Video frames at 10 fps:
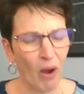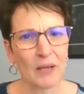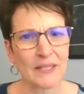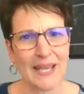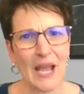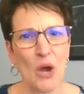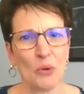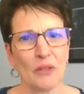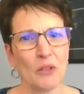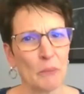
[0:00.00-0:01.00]
bogged
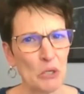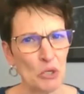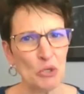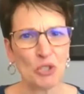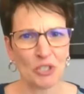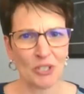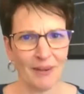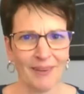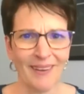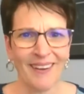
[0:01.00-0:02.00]
down in the
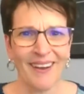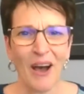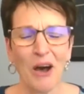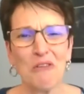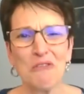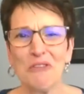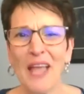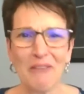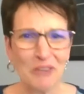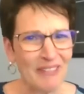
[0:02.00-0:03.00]
minutia of
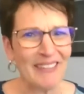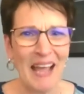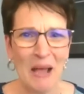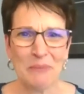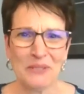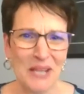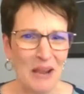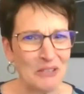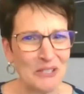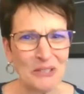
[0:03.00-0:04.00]
everything that happens
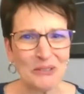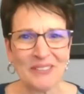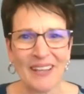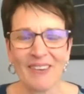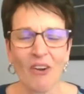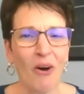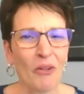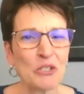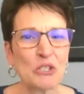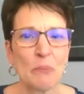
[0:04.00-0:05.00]
every single day and
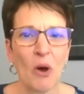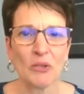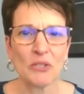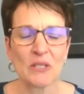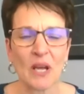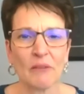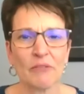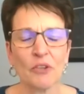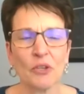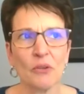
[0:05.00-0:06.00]
all the small
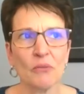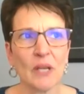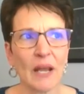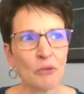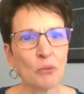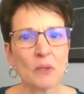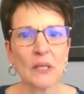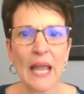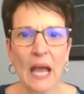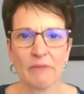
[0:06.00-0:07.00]
stuff, you never
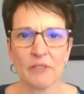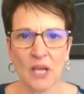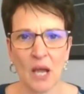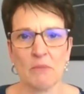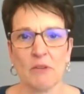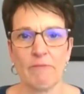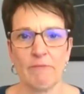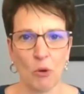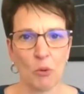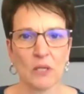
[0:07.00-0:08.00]
really have time to
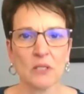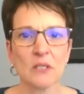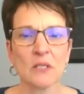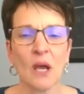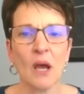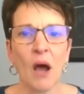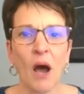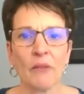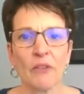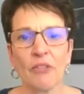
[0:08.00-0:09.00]
focus
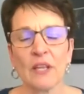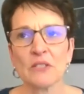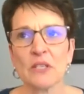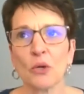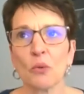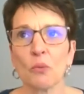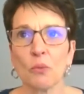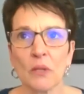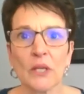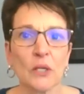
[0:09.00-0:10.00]
on the things that are
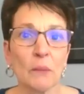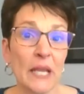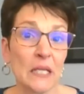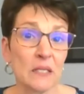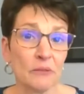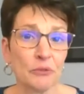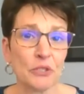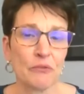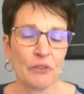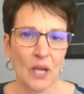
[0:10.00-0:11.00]
really going to make a
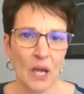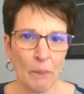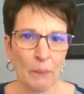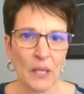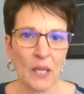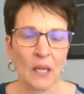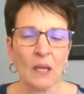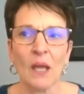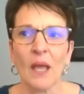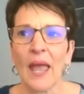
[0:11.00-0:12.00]
difference for the company.
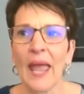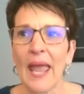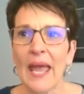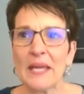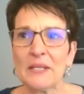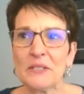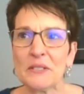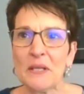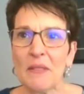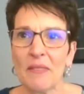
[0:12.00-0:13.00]

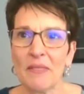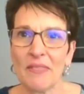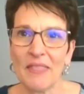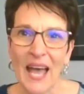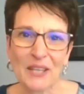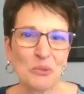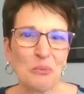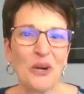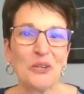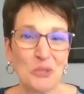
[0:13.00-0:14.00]
And
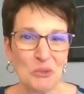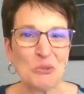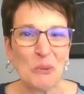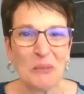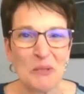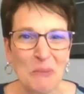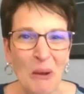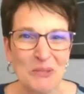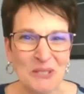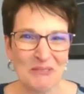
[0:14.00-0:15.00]
that's where don't sweat the
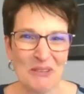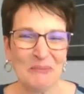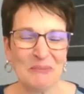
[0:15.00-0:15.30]
small stuff